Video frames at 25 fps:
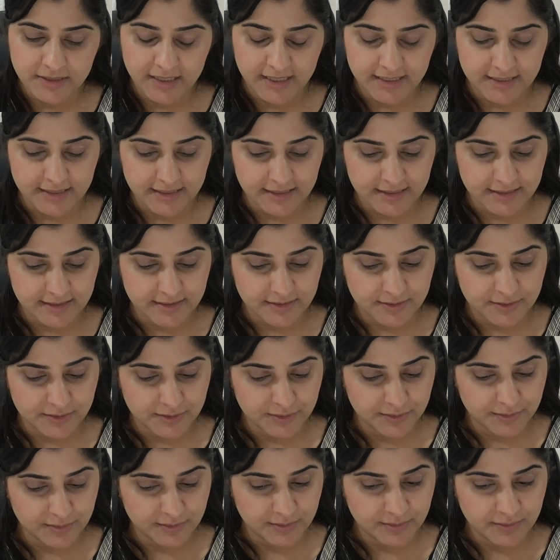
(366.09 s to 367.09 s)
That is
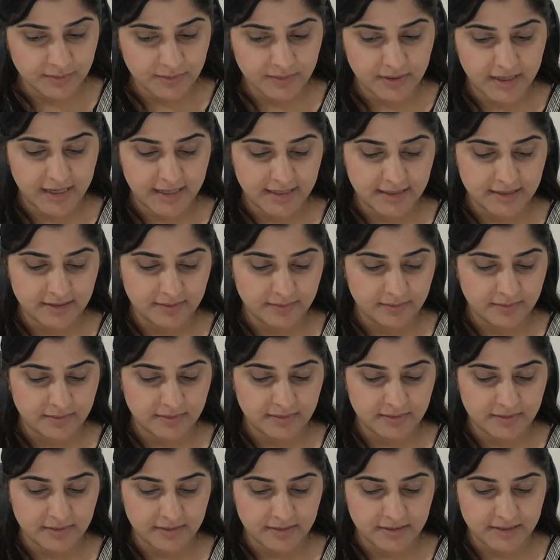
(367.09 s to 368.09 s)
2,
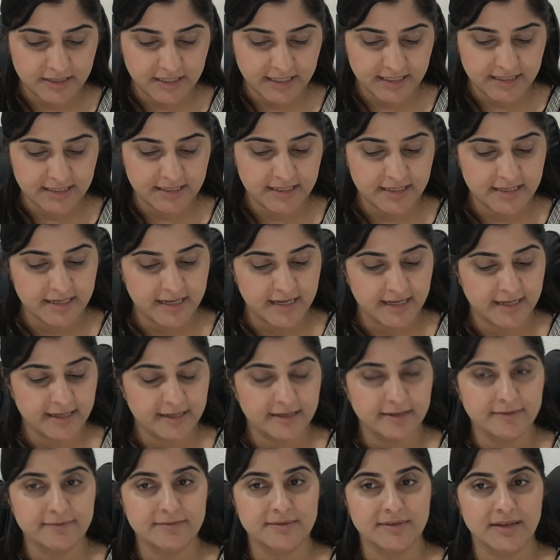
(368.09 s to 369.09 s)
and change the
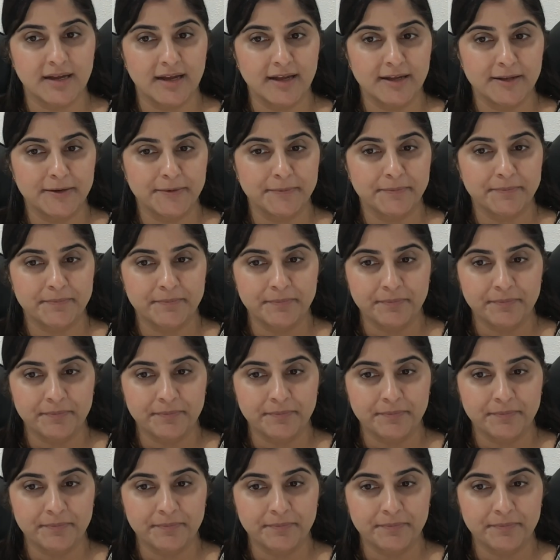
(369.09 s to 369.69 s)
negative sign.